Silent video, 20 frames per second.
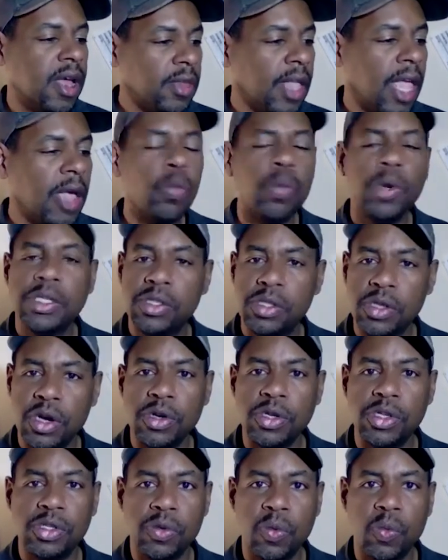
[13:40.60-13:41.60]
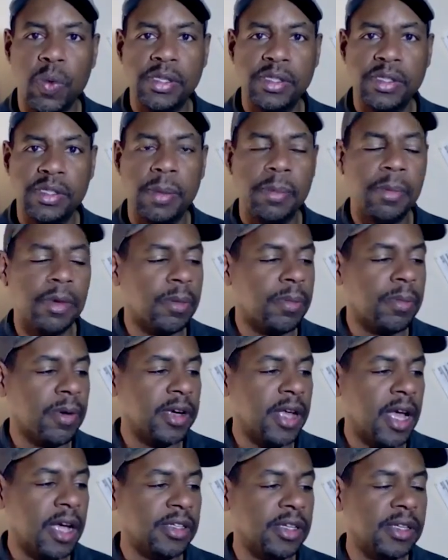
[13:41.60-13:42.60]
and research what similar
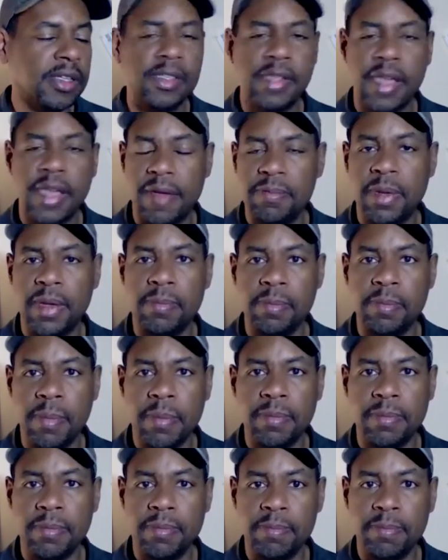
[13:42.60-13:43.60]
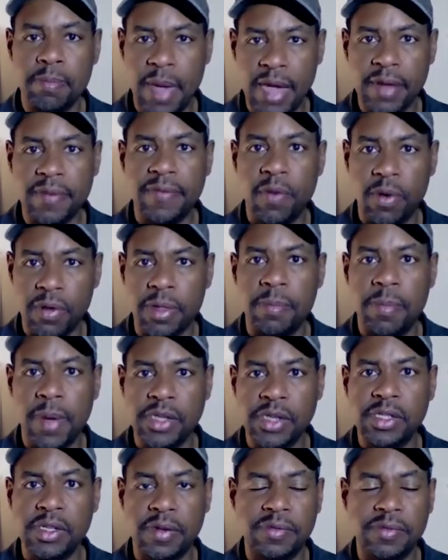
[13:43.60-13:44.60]
productions have been made for, the
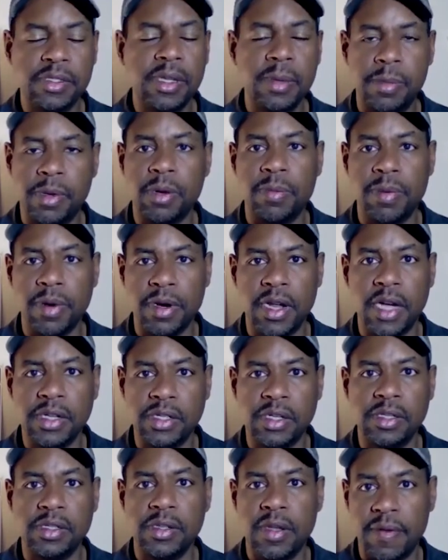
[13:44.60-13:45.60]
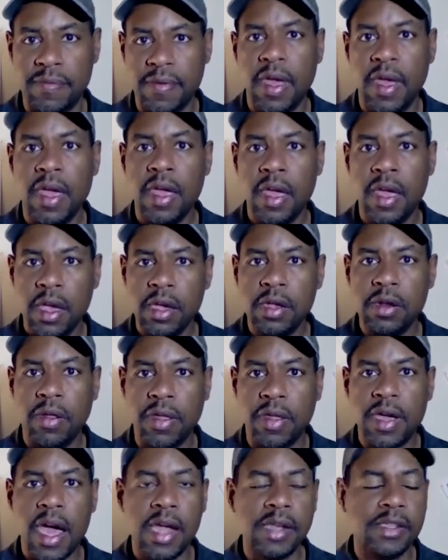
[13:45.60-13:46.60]
budget of similar productions of
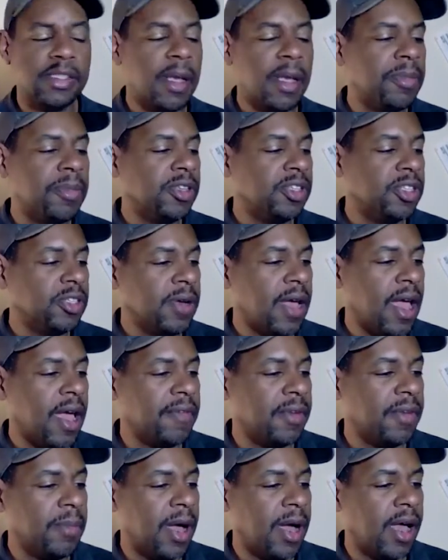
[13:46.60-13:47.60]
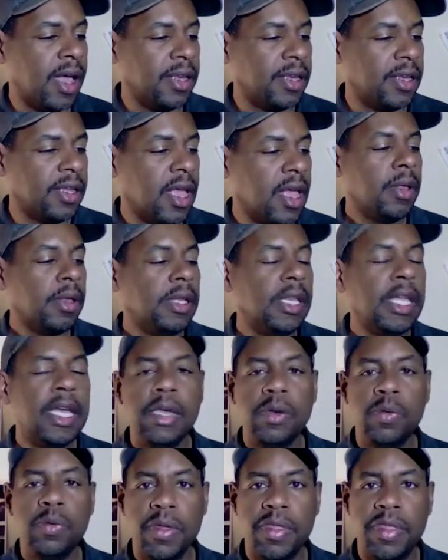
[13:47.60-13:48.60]
the concept that you have in mind.
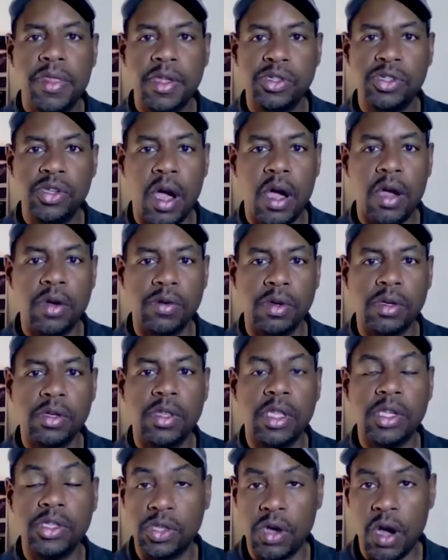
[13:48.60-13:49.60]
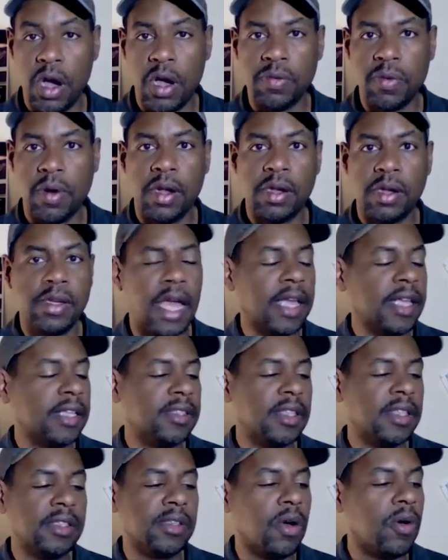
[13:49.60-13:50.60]
Lead with the genre. Like,
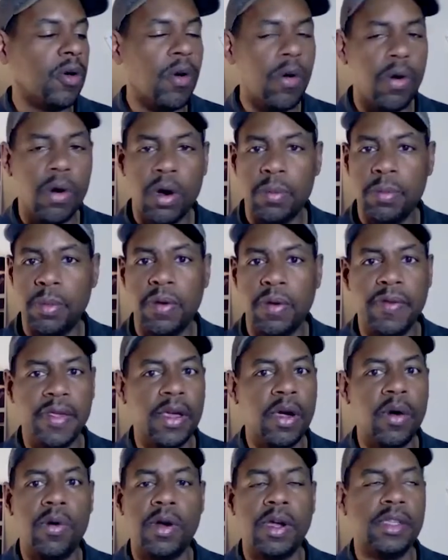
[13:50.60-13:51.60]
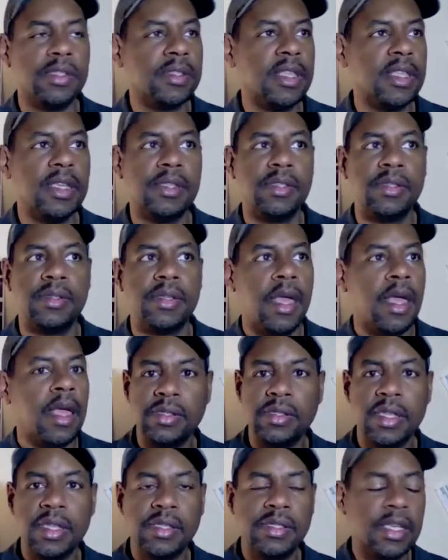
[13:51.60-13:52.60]
is this a horror movie, or is this
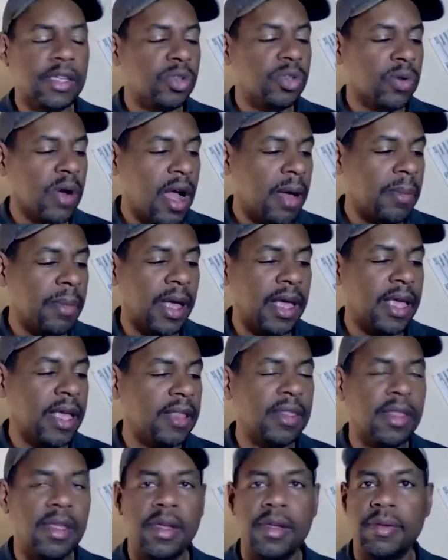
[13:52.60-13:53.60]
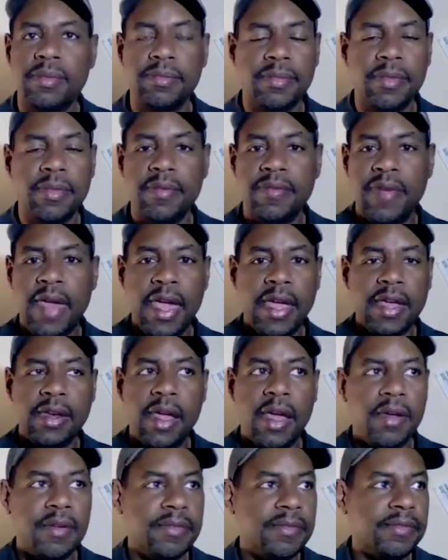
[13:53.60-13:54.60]
a drama in the vein
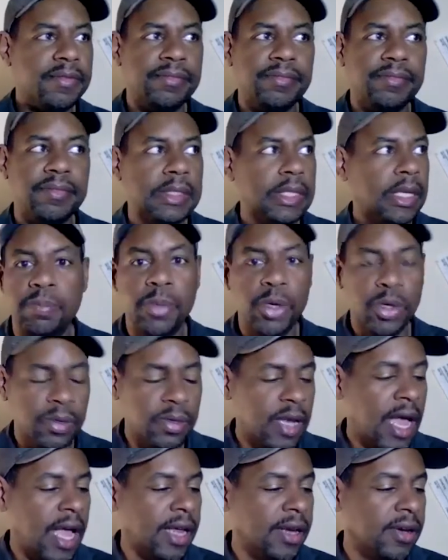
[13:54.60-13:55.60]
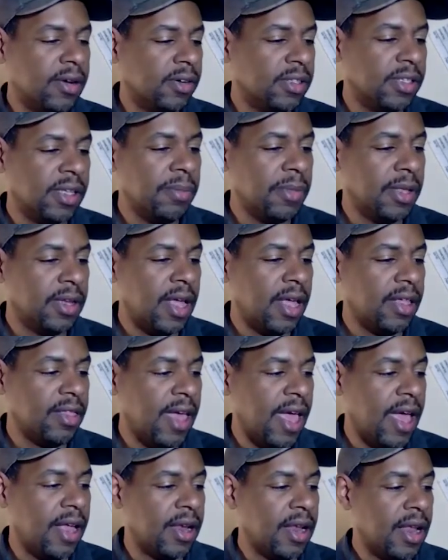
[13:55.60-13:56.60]
of Moonlight or something like
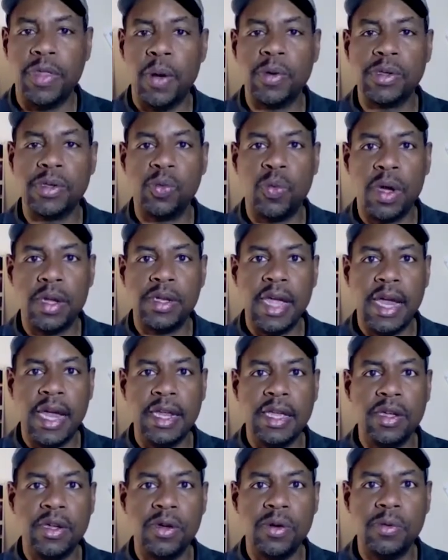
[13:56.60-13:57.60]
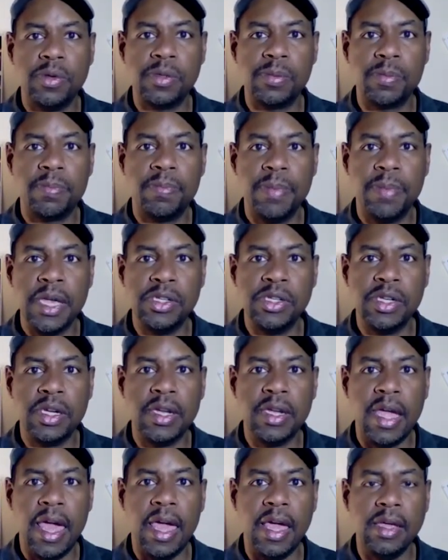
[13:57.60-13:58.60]
that? There was one lady who was
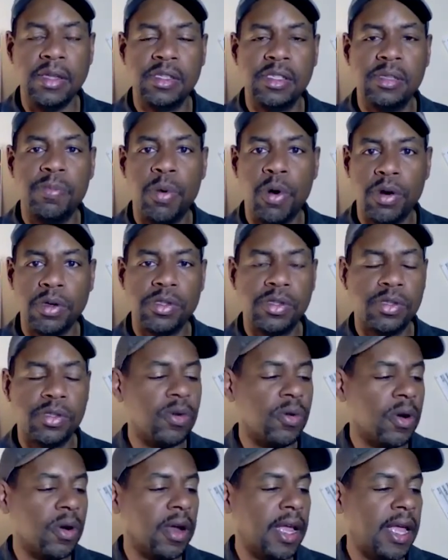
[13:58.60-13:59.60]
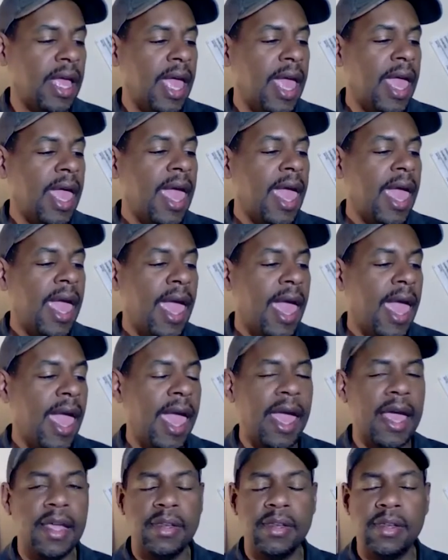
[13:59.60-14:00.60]
pitching a sports story,
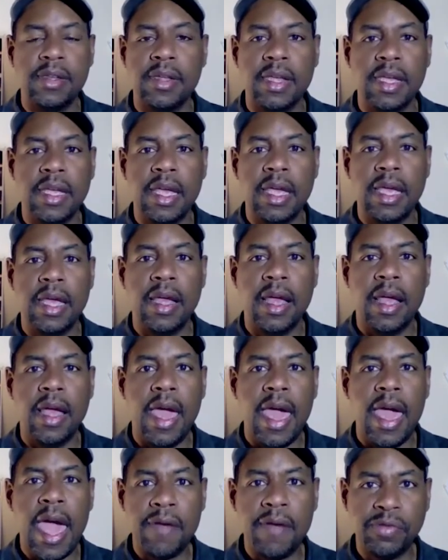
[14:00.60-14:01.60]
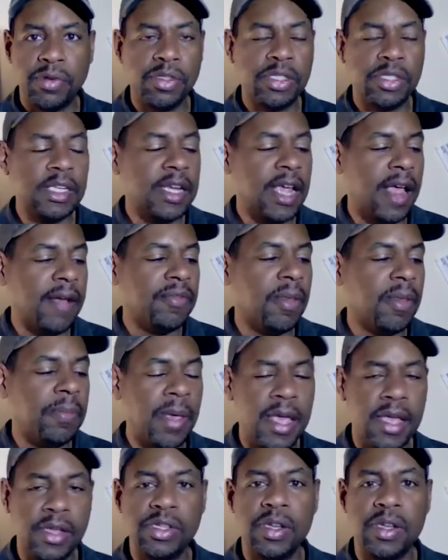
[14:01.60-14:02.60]
and after she gave the
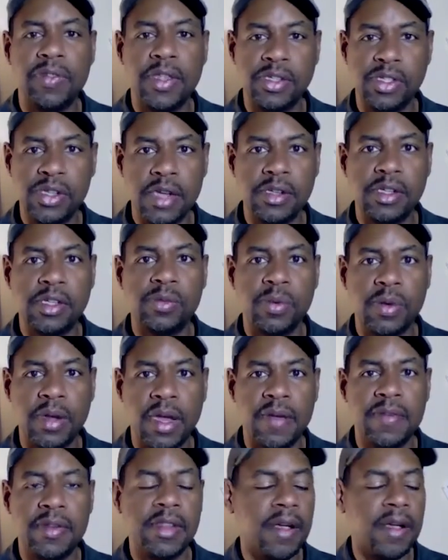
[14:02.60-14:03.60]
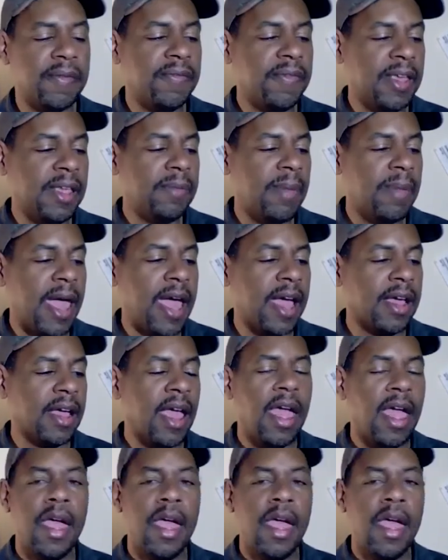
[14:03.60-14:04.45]
pitch and the judges were giving their feedback,